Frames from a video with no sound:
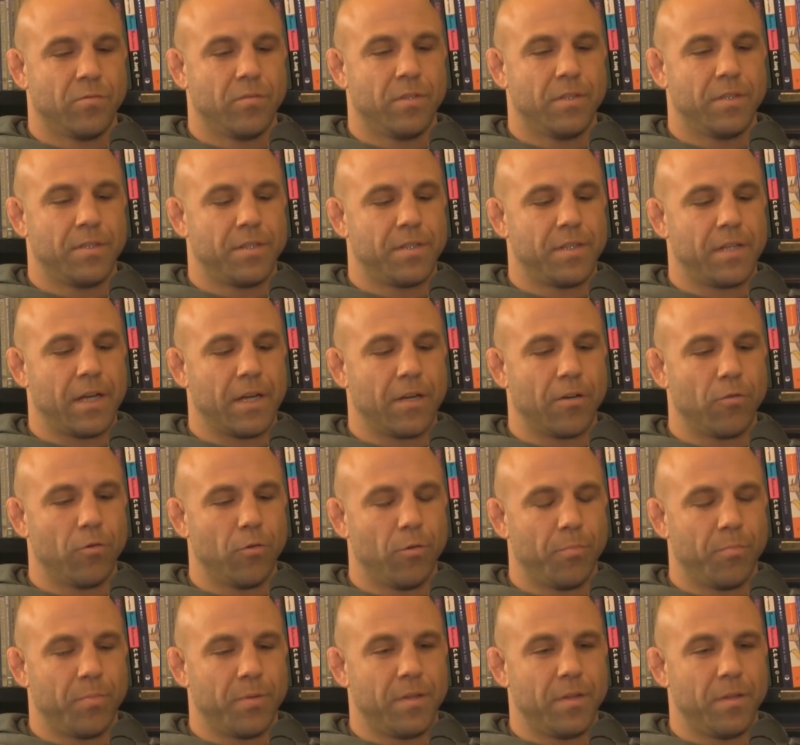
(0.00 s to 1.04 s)
Well, let's see. I
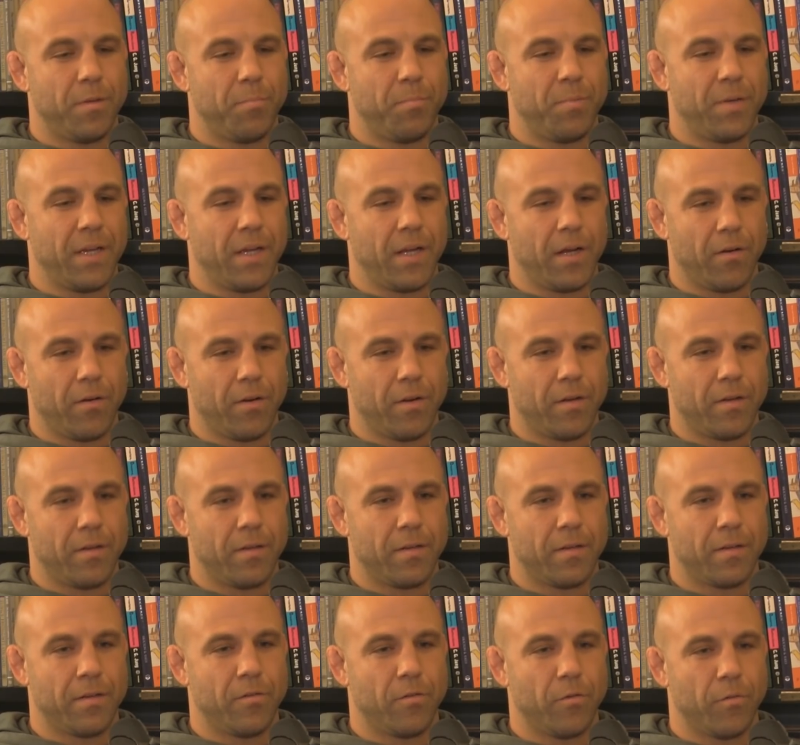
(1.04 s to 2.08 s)
grew up in the Bay
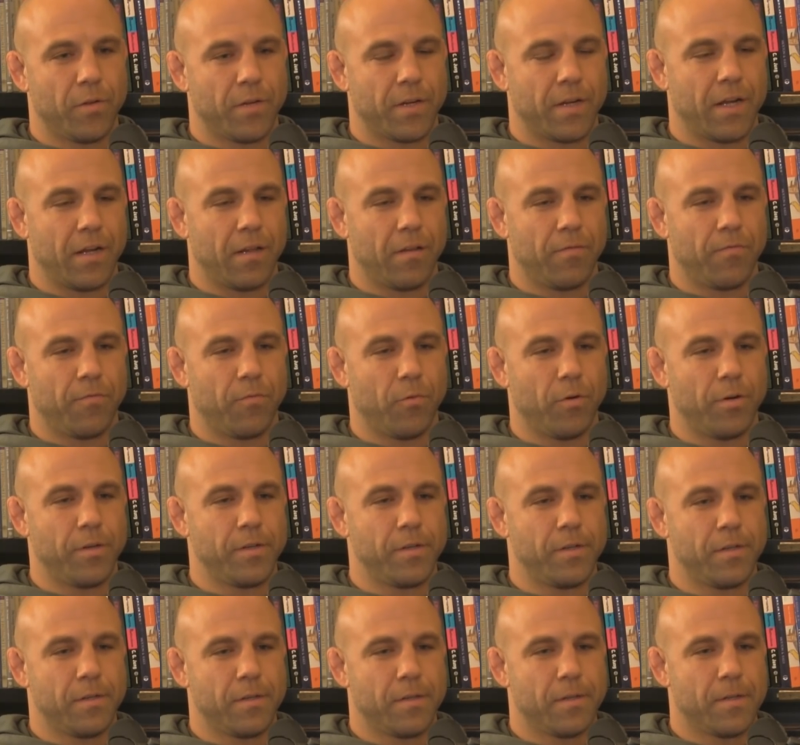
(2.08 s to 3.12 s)
Area in Northern
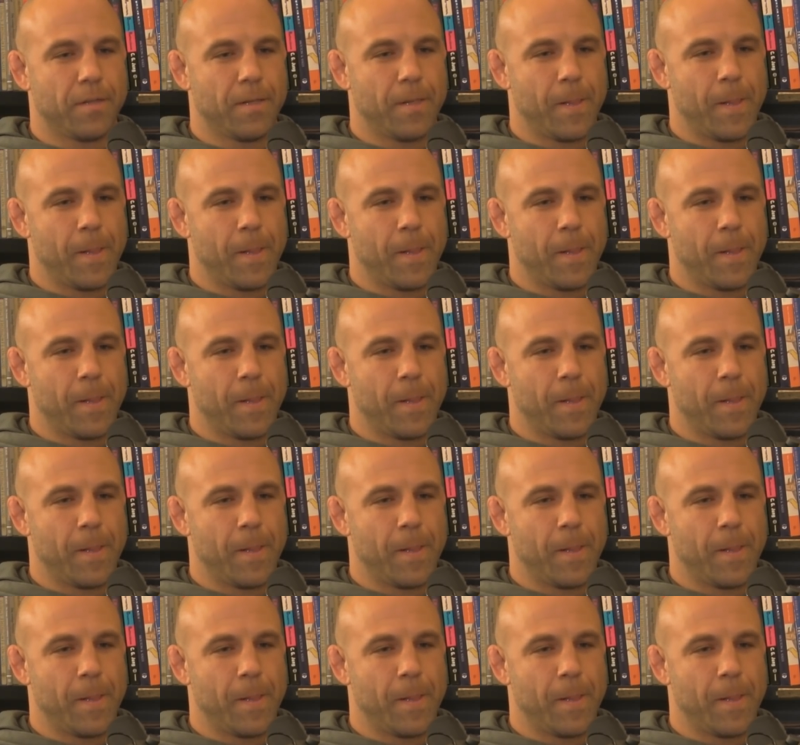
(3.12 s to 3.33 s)
California.